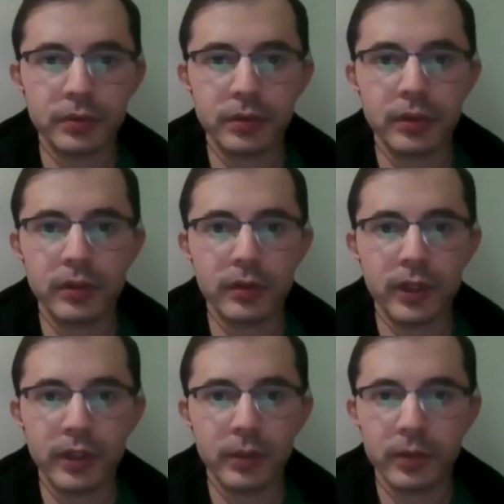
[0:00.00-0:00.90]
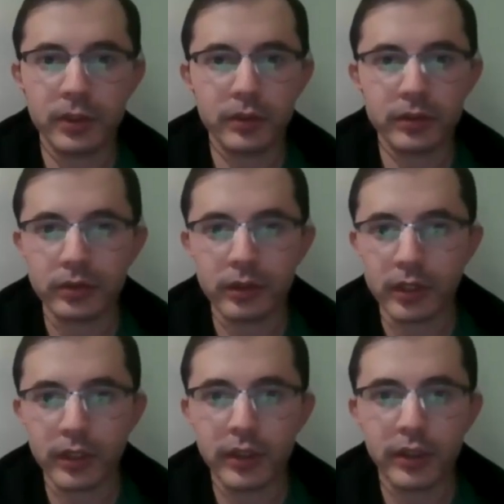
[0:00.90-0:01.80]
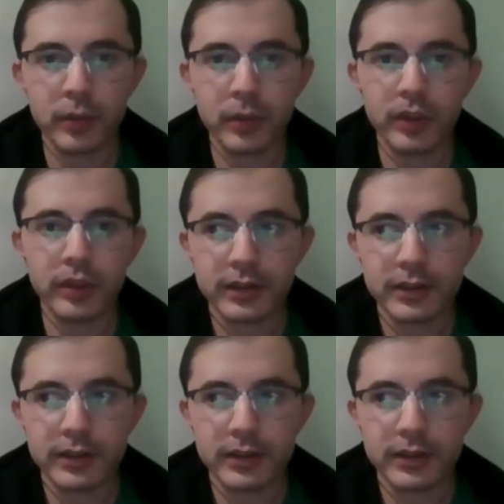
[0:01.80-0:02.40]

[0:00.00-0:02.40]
go anywhere or run anywhere.